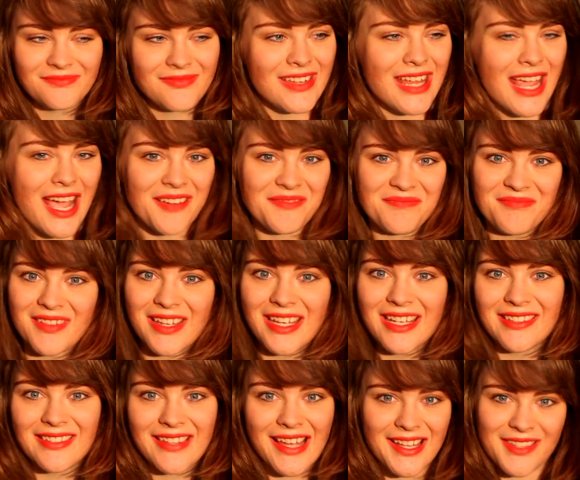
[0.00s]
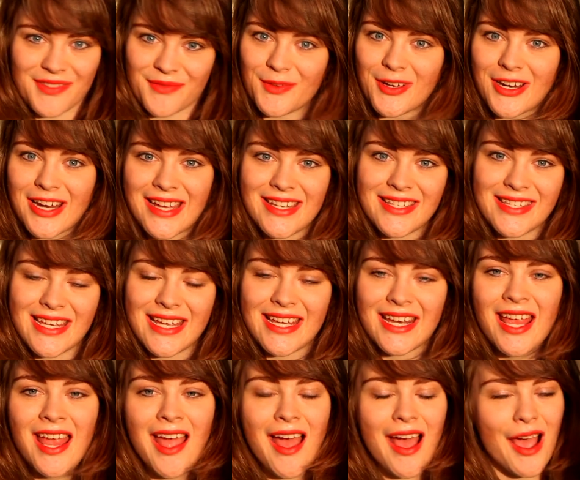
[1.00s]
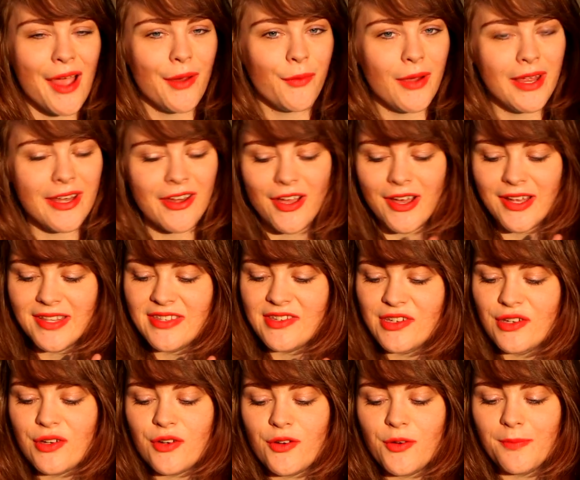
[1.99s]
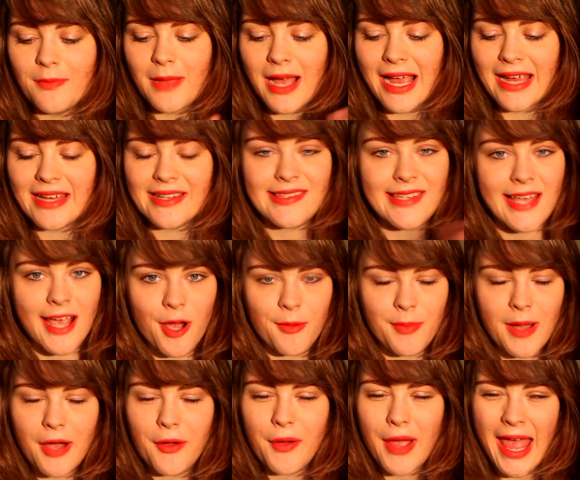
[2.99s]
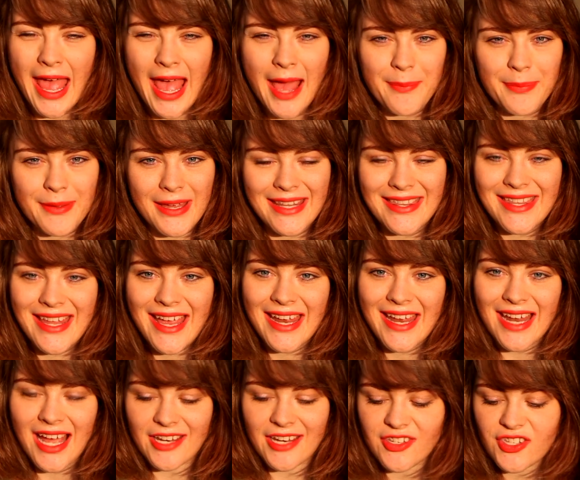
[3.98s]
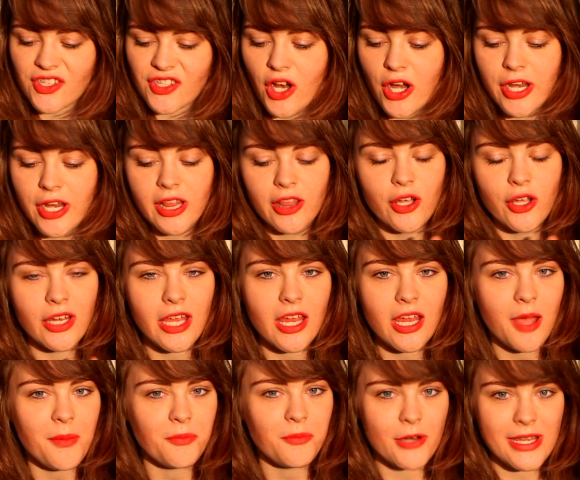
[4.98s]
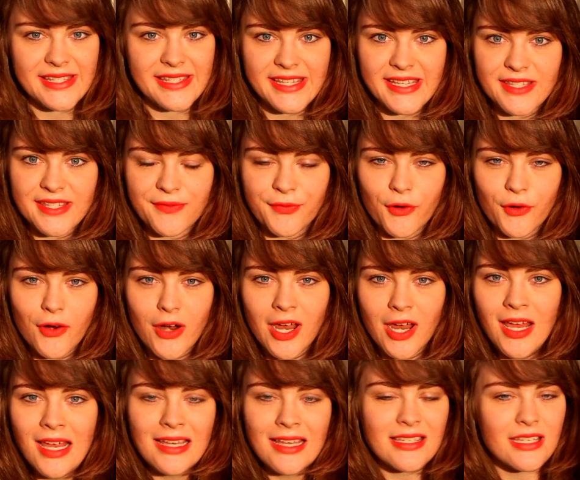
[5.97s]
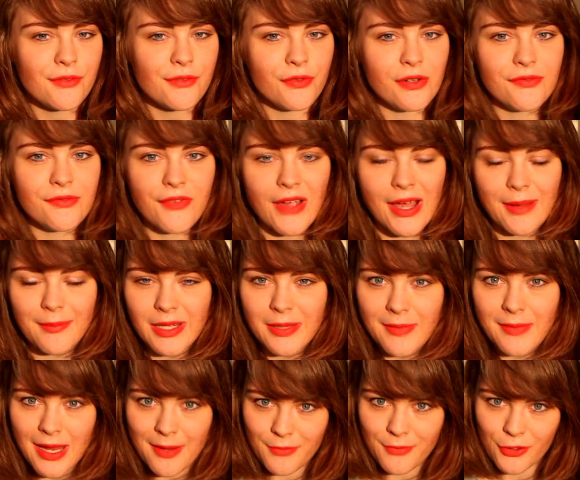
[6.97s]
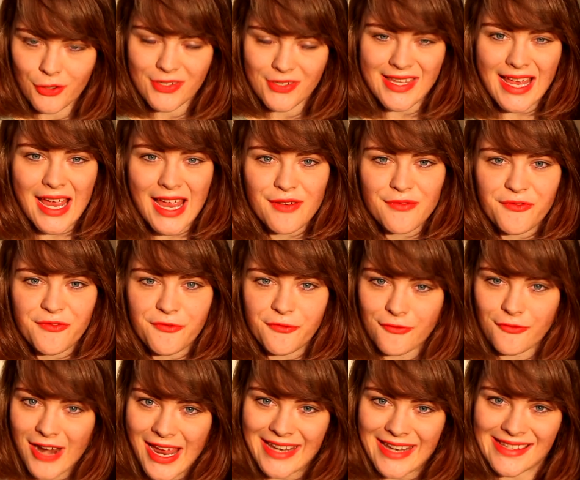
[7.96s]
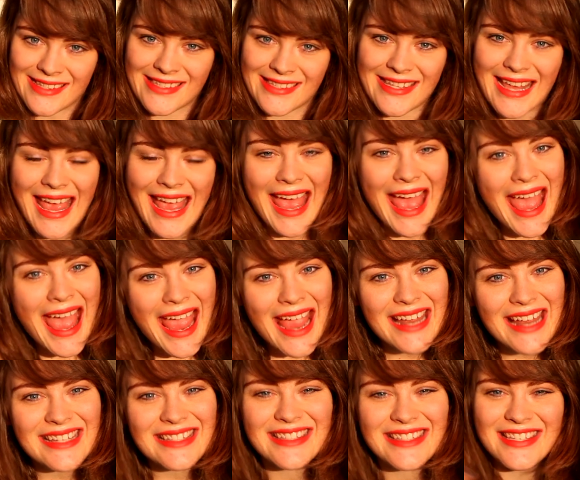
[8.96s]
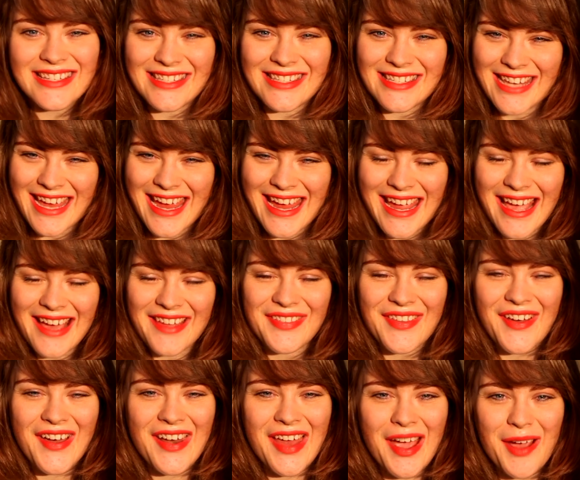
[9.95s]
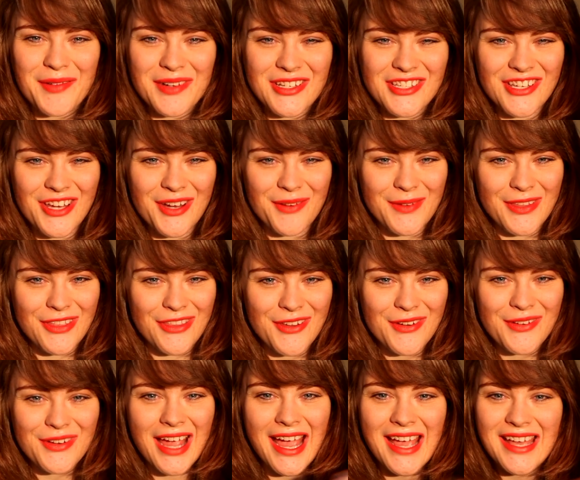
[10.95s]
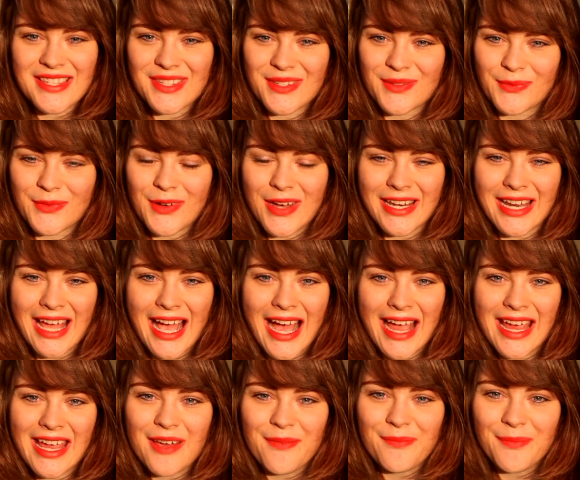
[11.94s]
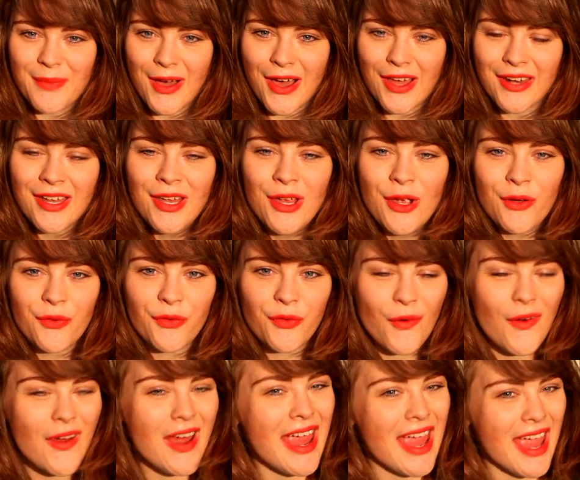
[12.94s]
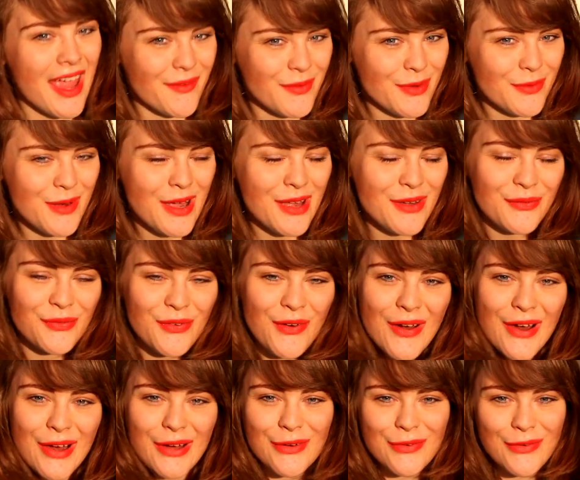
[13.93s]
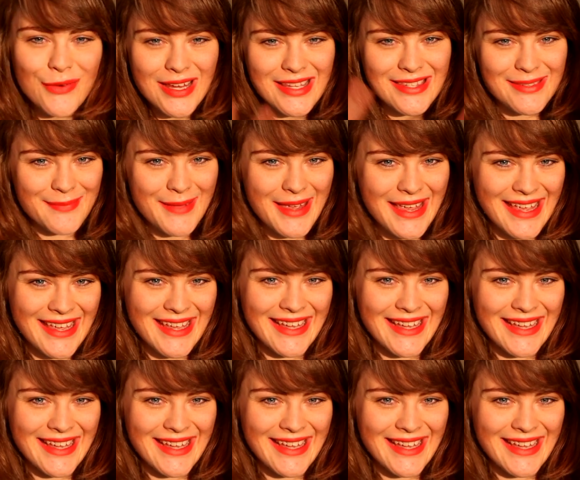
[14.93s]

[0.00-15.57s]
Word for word: yeah, then that's what I did. I went onto my Taobao app and then I just started looking up presents for different family members and friends. And today I thought I would share with you guys what I have bought for everyone for Christmas.